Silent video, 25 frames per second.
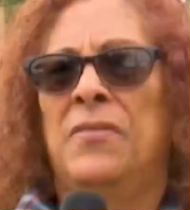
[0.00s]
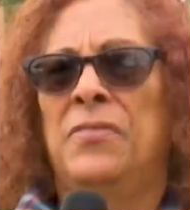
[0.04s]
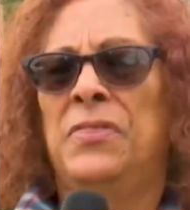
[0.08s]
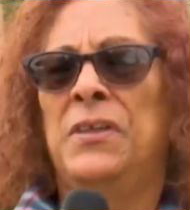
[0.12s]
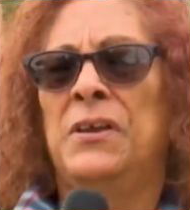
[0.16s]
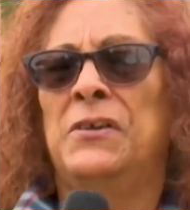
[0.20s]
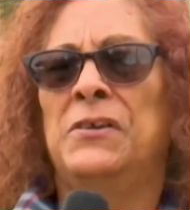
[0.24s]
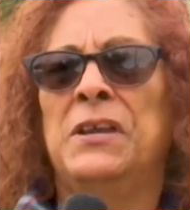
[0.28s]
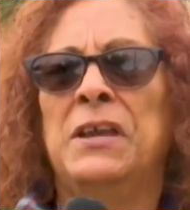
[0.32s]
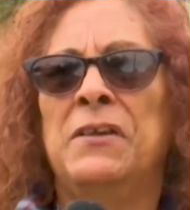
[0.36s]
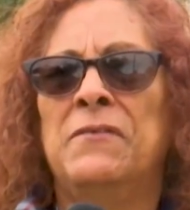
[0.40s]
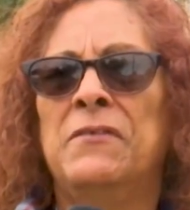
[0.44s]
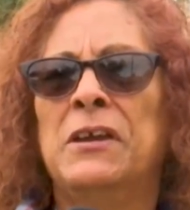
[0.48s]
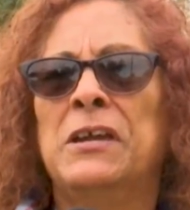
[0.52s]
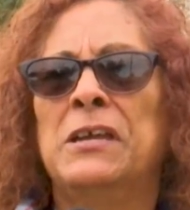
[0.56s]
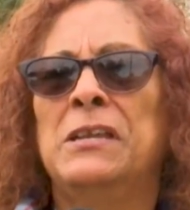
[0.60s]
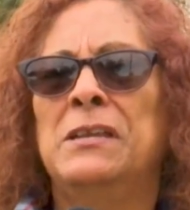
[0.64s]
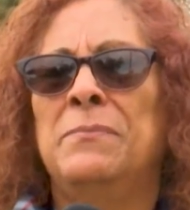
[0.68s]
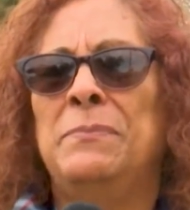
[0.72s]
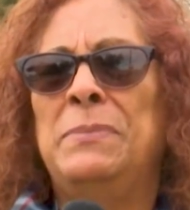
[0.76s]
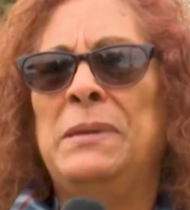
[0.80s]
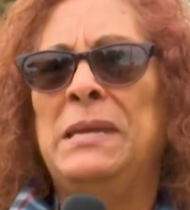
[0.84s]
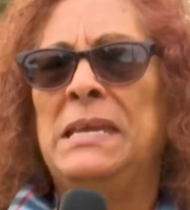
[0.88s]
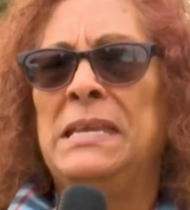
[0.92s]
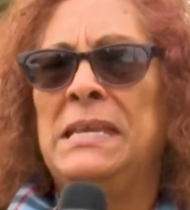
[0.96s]
They're never going
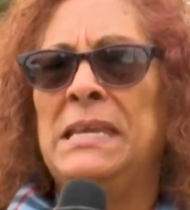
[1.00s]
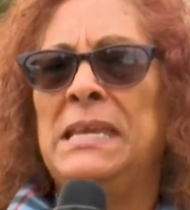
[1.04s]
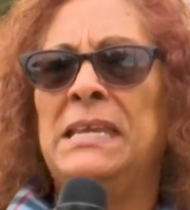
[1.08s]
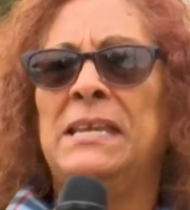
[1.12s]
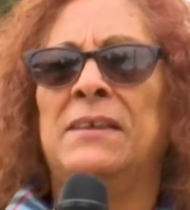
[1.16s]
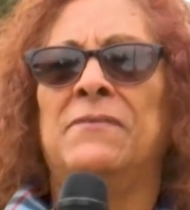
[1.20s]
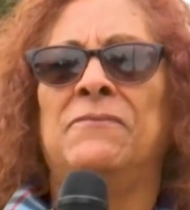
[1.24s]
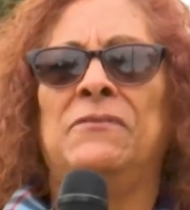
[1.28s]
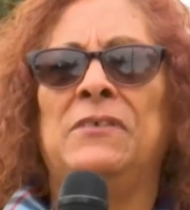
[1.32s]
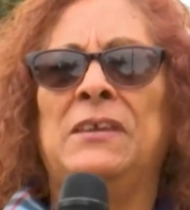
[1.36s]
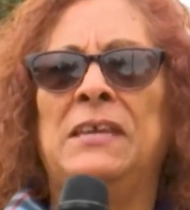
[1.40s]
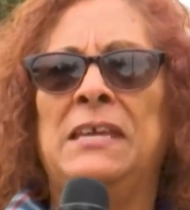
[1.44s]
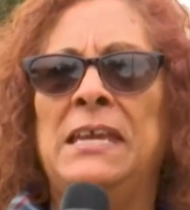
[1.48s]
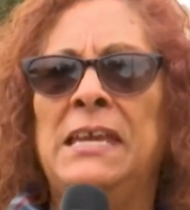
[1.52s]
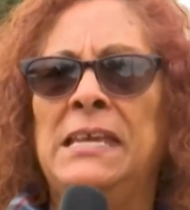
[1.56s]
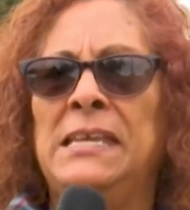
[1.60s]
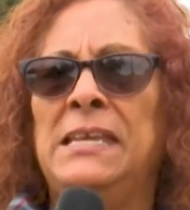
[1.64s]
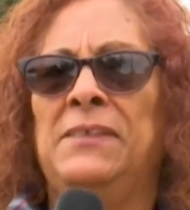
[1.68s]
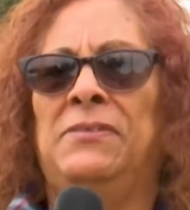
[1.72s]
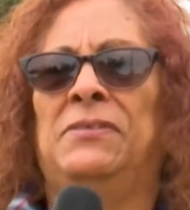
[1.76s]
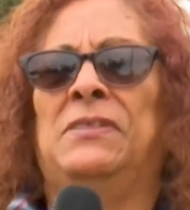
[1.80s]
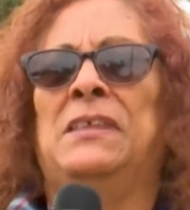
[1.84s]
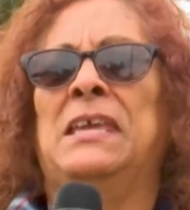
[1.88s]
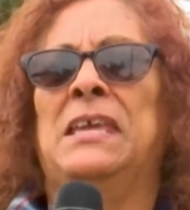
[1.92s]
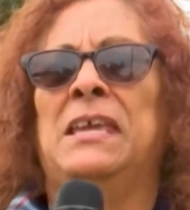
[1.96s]
to be in need of
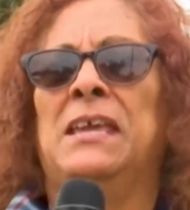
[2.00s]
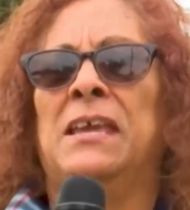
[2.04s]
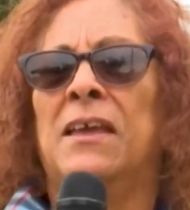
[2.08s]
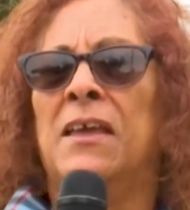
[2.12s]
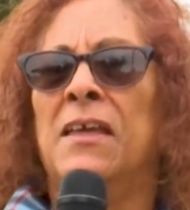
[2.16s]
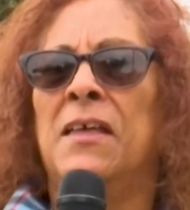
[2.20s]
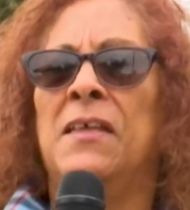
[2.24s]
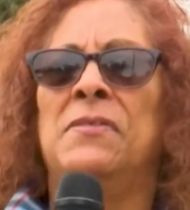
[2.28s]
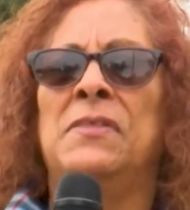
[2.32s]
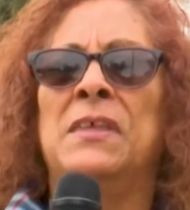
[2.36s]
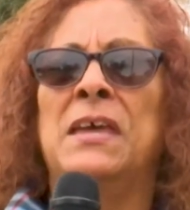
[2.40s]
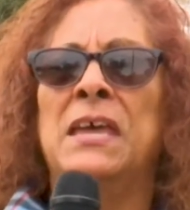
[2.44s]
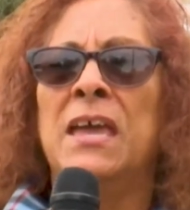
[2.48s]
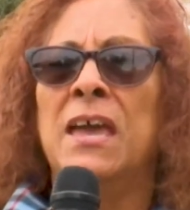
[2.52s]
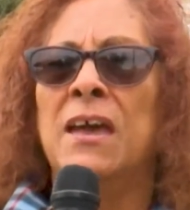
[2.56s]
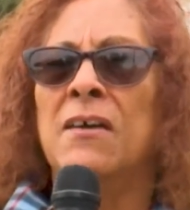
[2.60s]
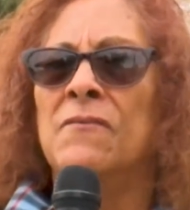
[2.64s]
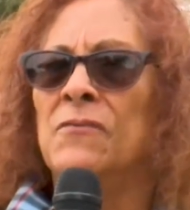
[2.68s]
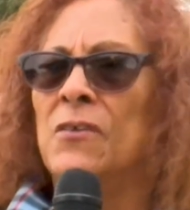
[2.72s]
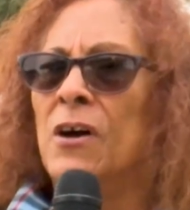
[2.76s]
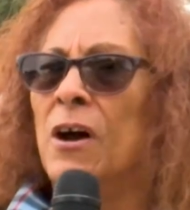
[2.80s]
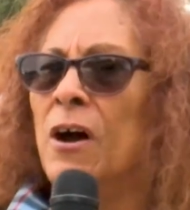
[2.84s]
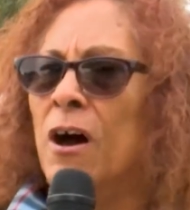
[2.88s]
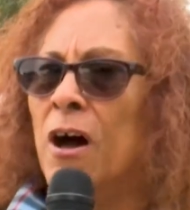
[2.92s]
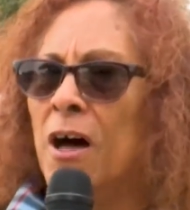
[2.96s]
anything, and they have
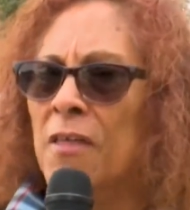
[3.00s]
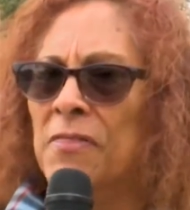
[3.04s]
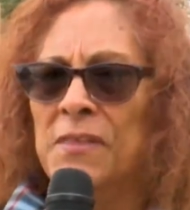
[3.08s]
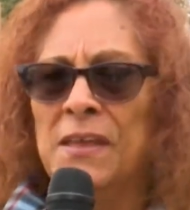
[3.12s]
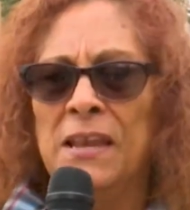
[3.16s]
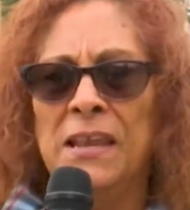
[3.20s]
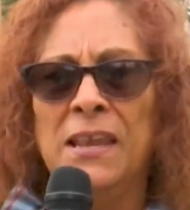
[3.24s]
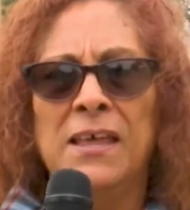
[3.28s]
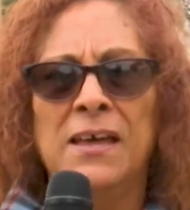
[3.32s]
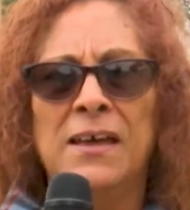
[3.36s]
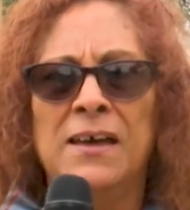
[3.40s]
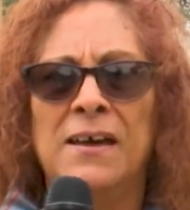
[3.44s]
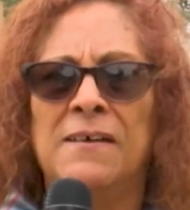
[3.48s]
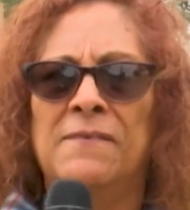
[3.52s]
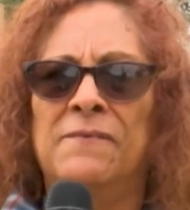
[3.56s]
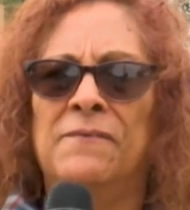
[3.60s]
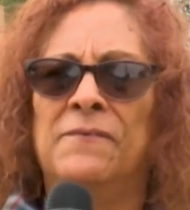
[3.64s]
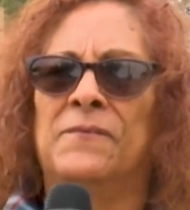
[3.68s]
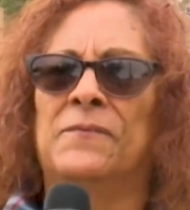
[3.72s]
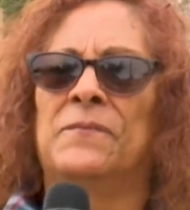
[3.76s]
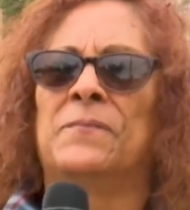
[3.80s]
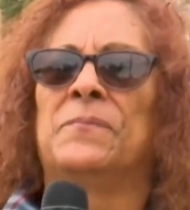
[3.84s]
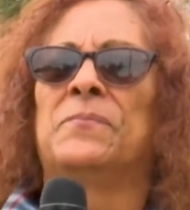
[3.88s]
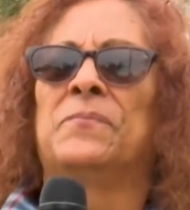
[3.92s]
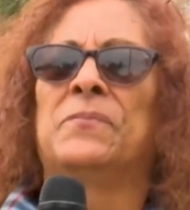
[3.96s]
all the love
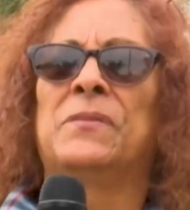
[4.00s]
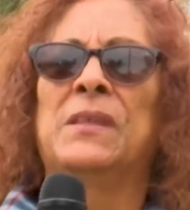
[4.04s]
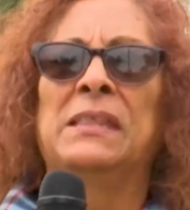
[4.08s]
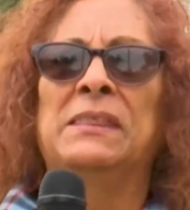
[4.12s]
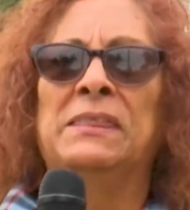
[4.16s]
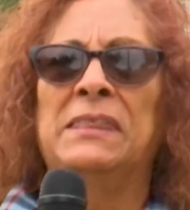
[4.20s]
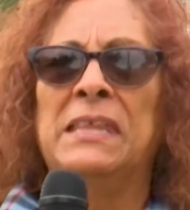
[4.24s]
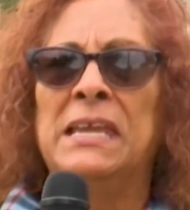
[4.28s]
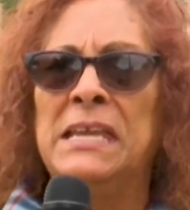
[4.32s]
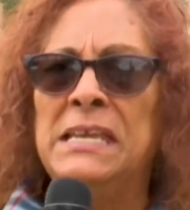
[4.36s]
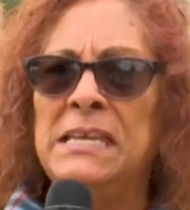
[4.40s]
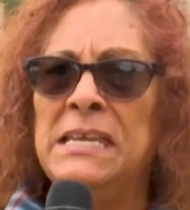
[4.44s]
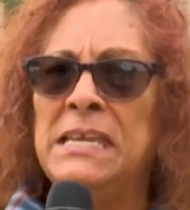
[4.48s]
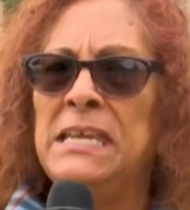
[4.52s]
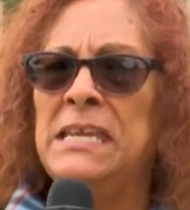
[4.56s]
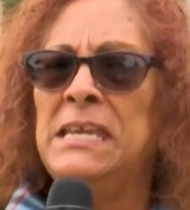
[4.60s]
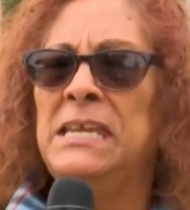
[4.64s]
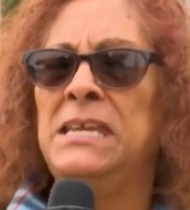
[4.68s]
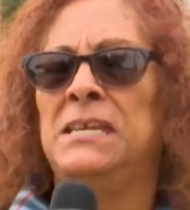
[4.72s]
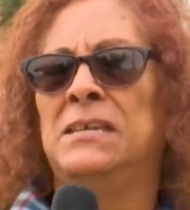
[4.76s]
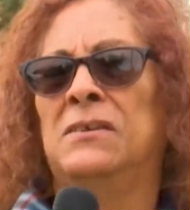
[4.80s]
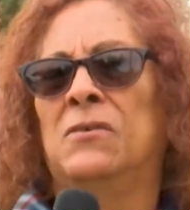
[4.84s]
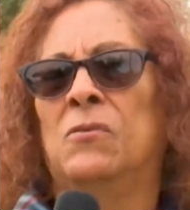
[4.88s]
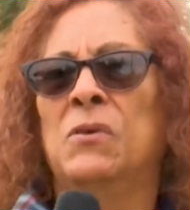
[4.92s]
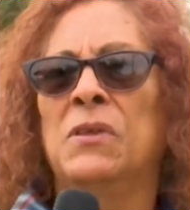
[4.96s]
that they
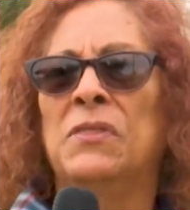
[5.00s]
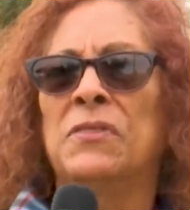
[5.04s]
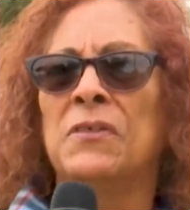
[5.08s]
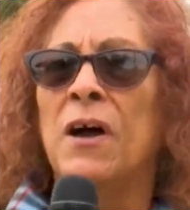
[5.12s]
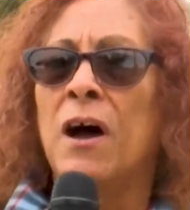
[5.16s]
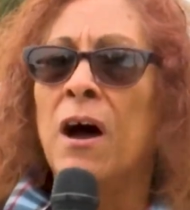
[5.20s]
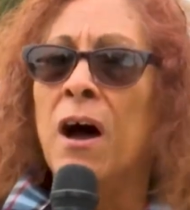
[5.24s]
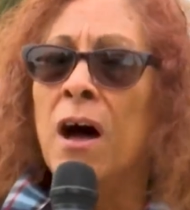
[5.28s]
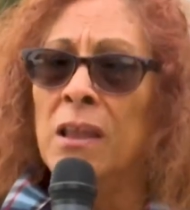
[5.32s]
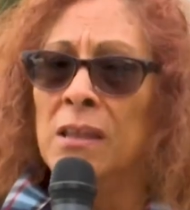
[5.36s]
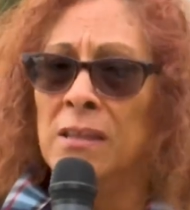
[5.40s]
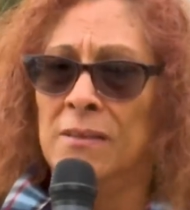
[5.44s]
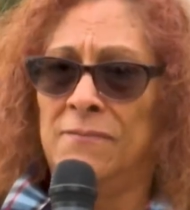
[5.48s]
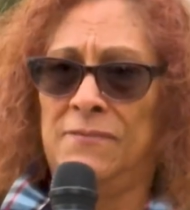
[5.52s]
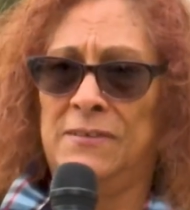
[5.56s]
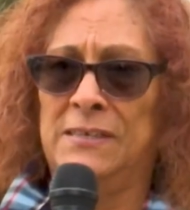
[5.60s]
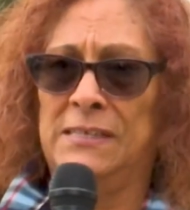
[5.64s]
need with all of